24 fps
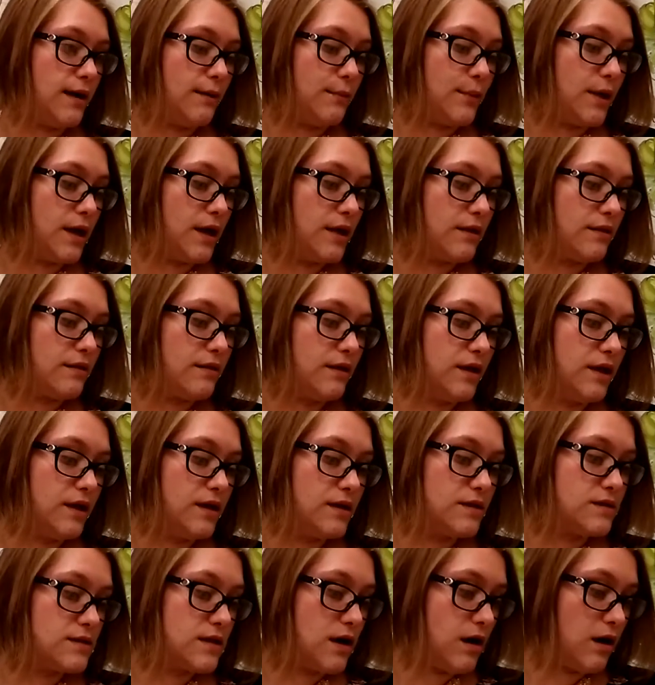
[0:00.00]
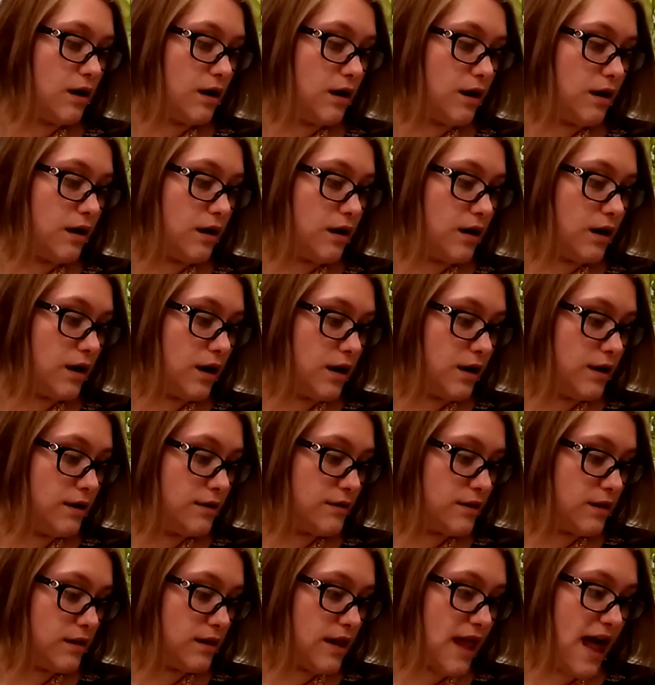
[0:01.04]
So, these are
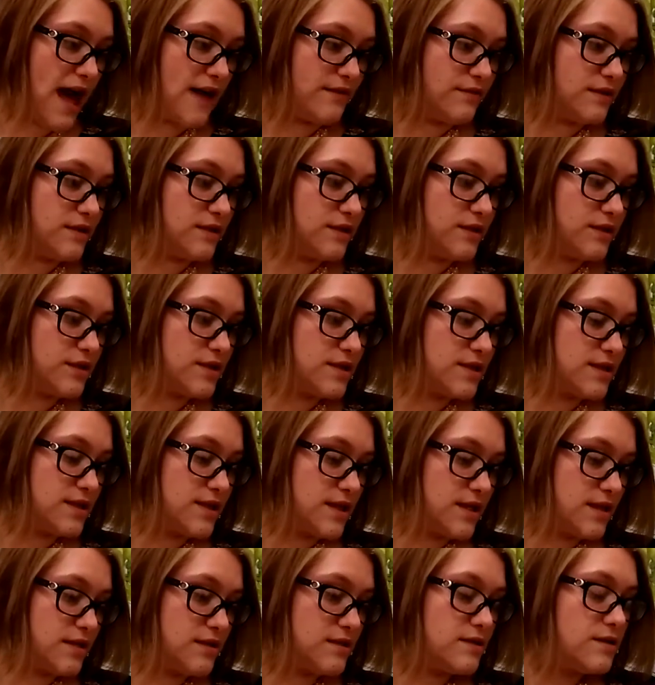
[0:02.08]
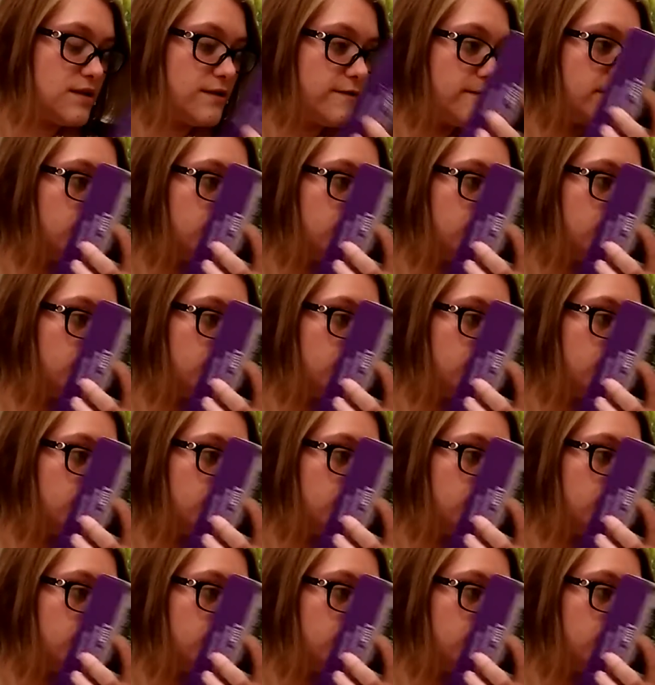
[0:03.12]
the lavender scent.